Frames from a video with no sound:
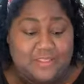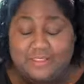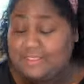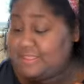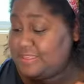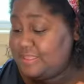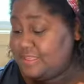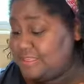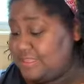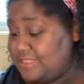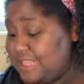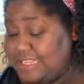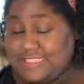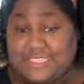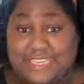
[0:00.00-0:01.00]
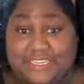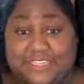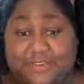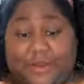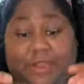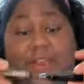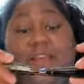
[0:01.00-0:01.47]
let's get
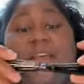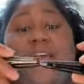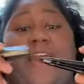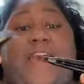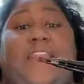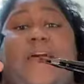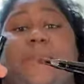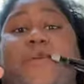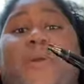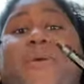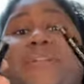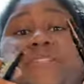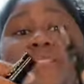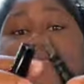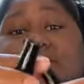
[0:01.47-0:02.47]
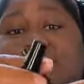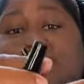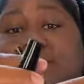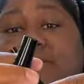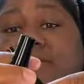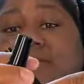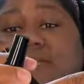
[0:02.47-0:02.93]
to it. And I'm going to
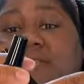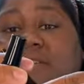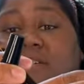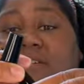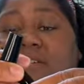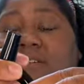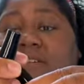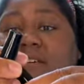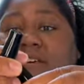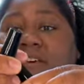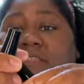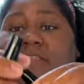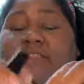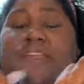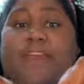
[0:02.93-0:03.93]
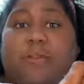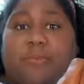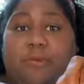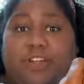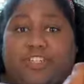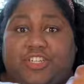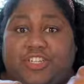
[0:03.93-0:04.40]
use their
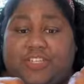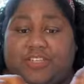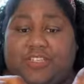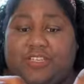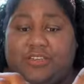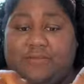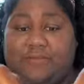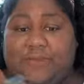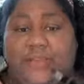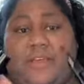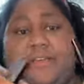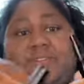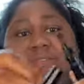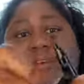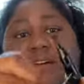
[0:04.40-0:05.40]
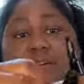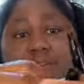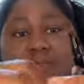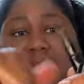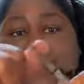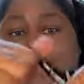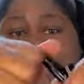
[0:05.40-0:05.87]
brushes because,
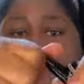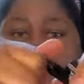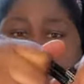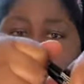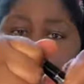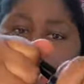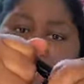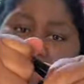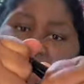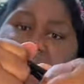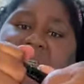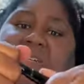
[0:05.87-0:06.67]
oh, this one's like,